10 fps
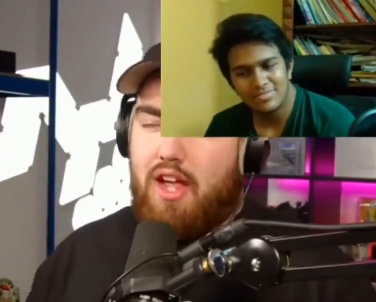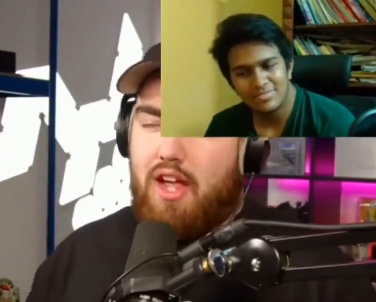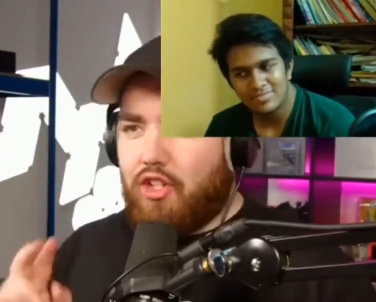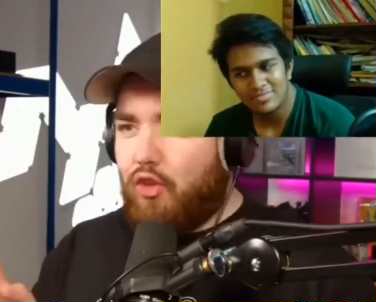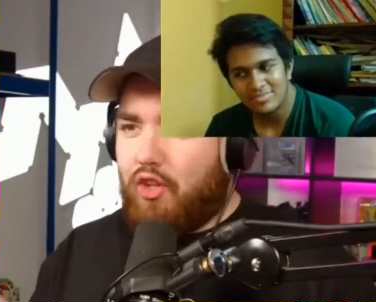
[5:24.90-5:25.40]

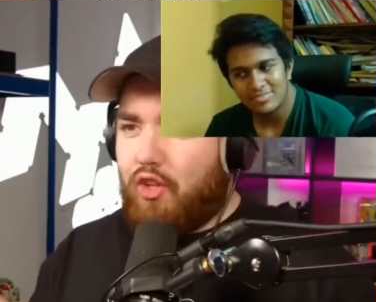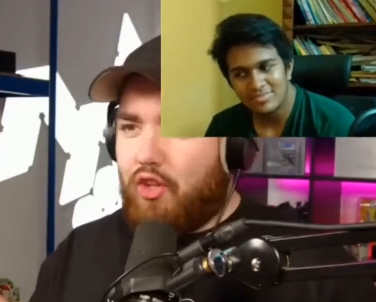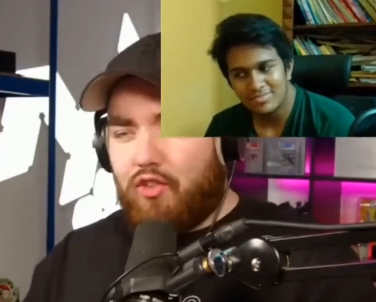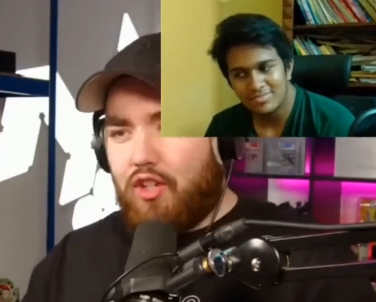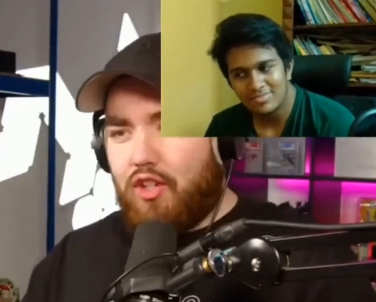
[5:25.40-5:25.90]
Speaker 1: Okay, two
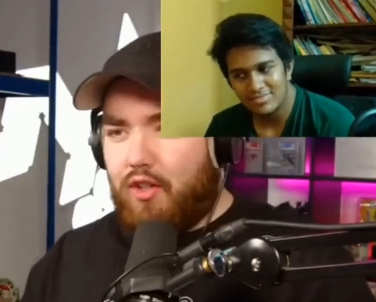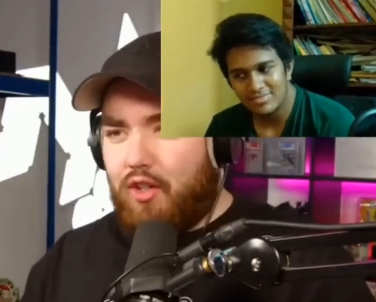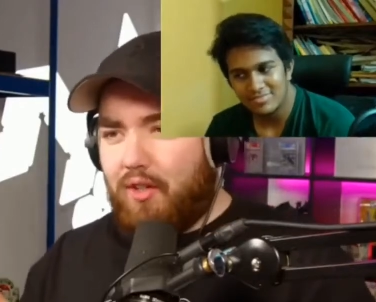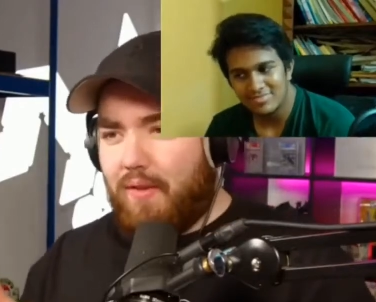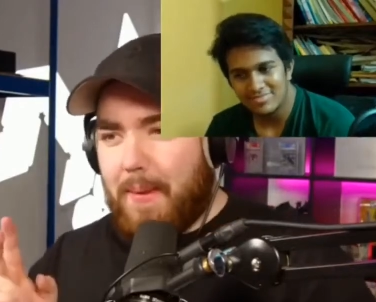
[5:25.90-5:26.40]
things. First of
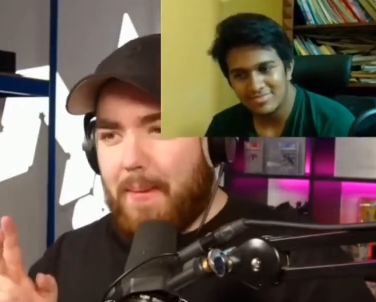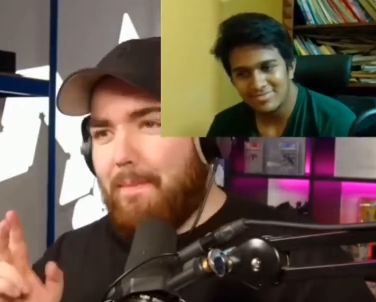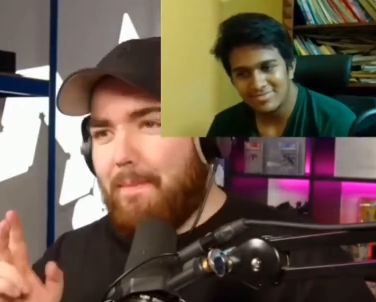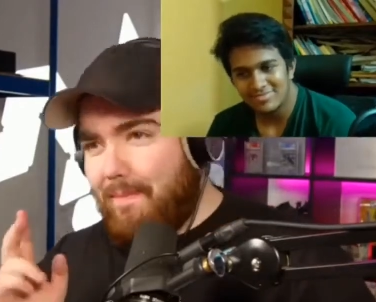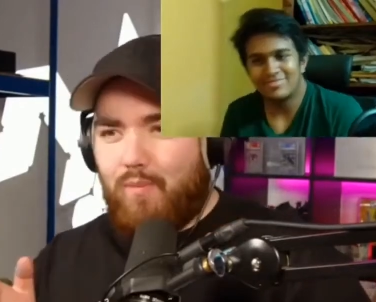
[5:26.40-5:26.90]
all,
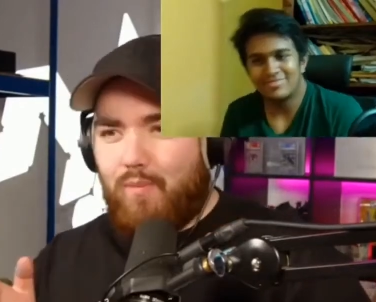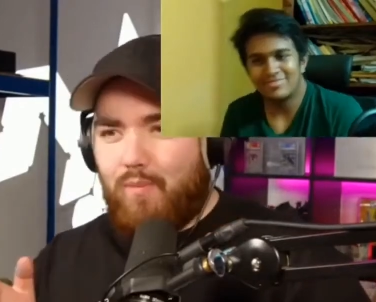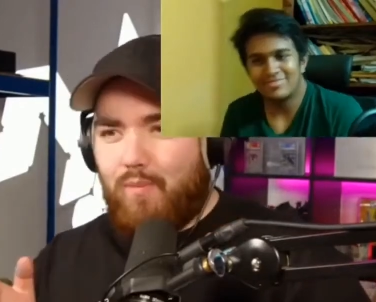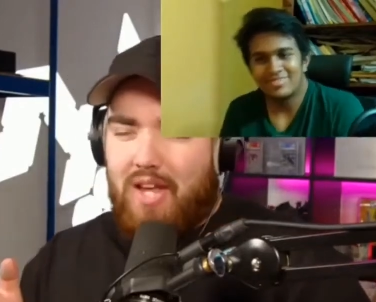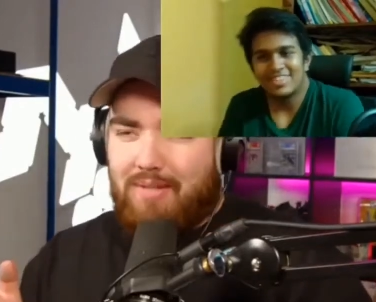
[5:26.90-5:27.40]

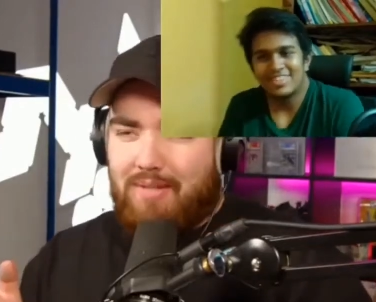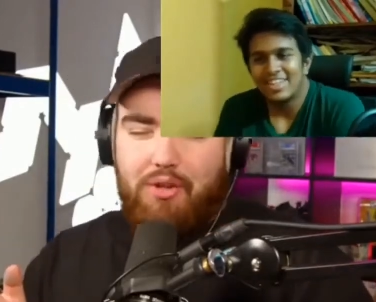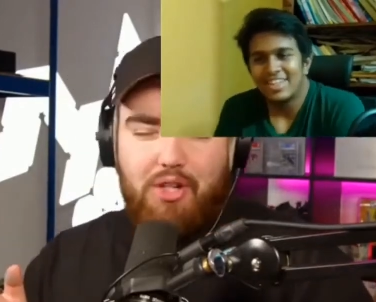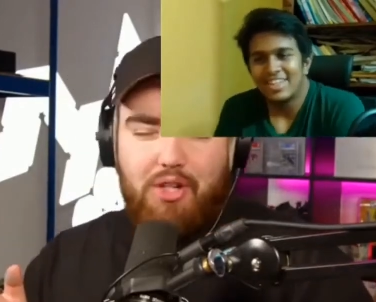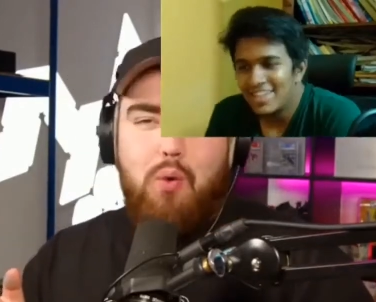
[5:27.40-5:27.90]
his
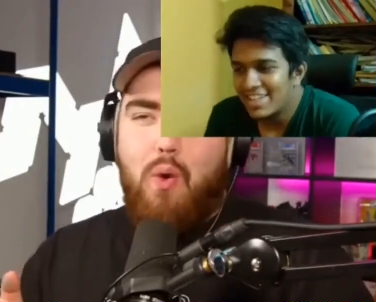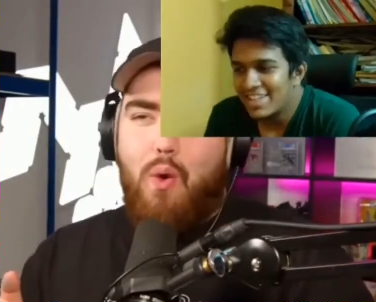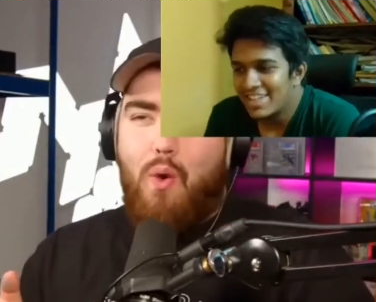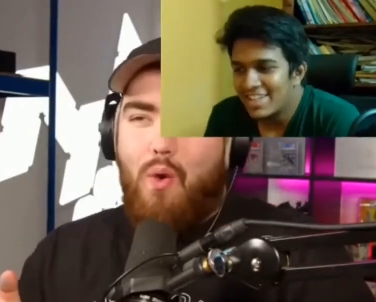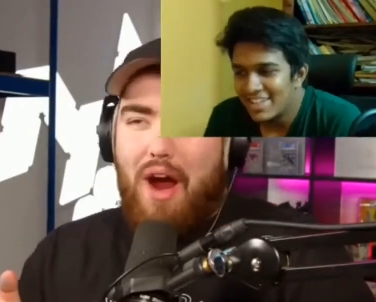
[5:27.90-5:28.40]
mold is
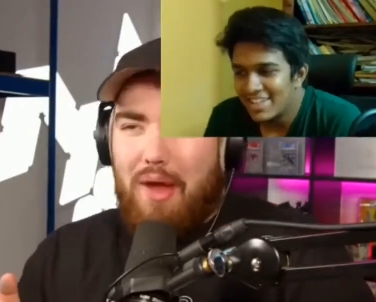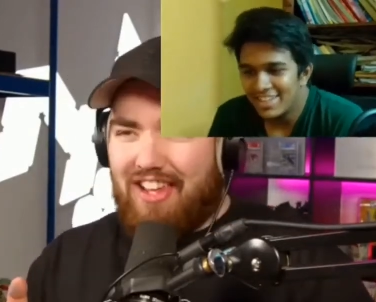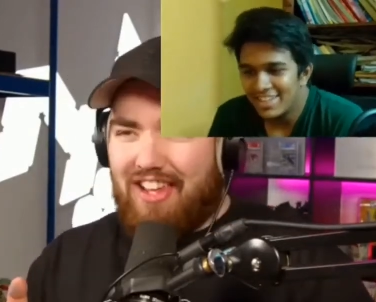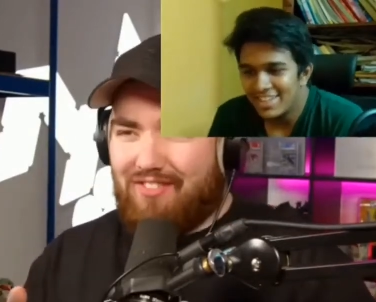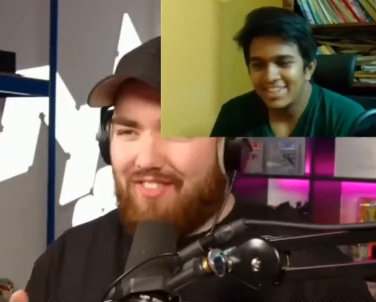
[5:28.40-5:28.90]
way
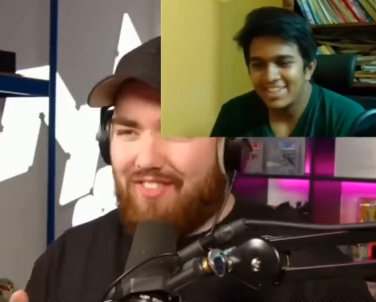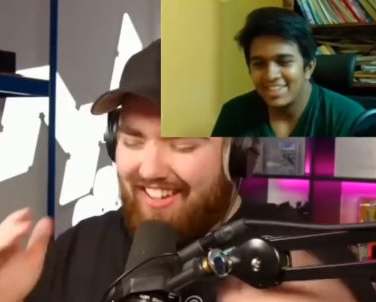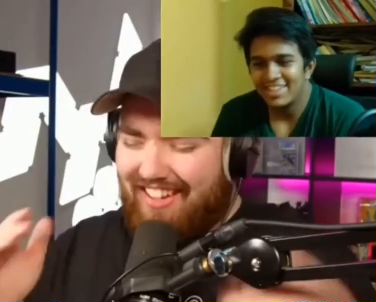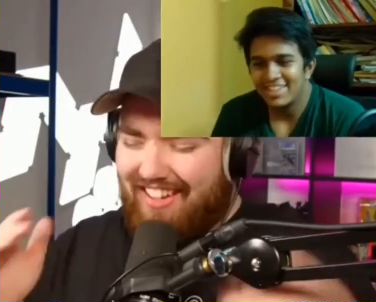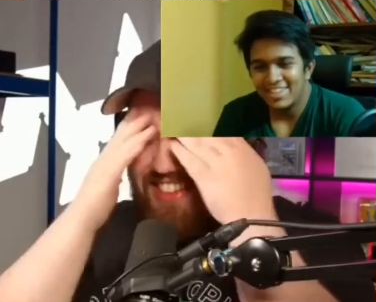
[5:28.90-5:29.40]
better than
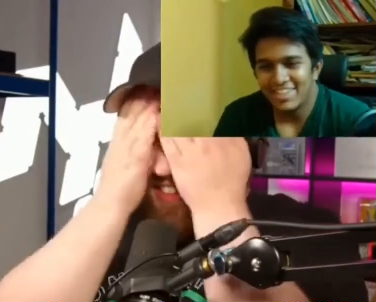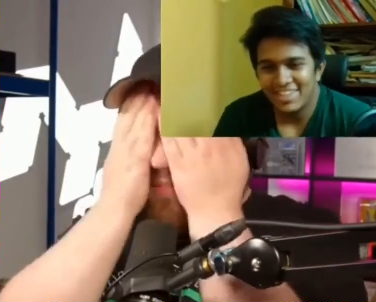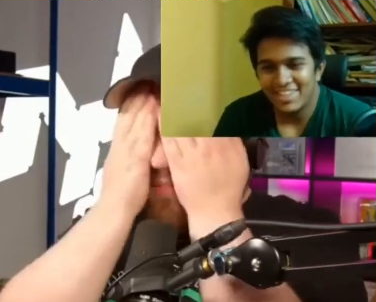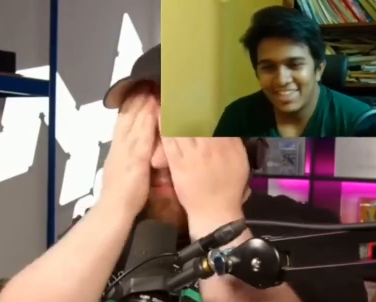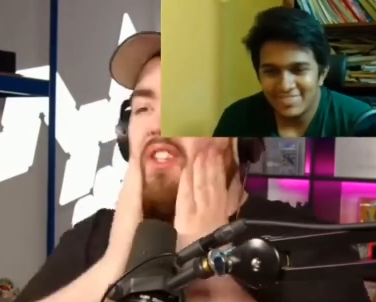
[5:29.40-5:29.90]
mine.
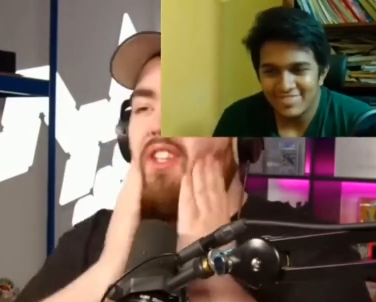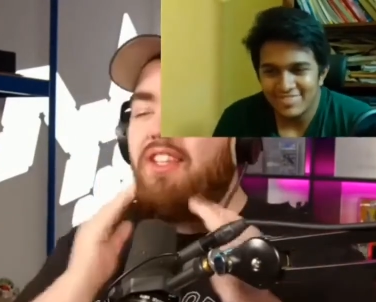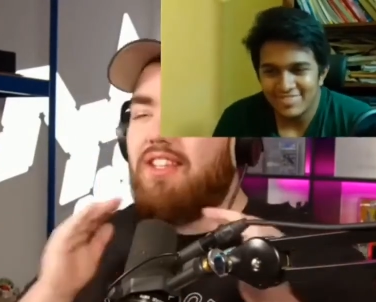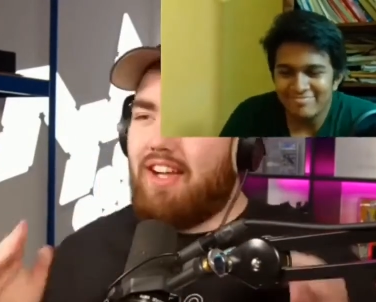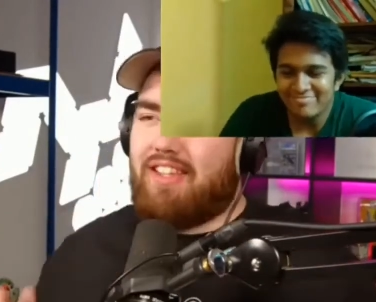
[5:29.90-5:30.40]
Hmm.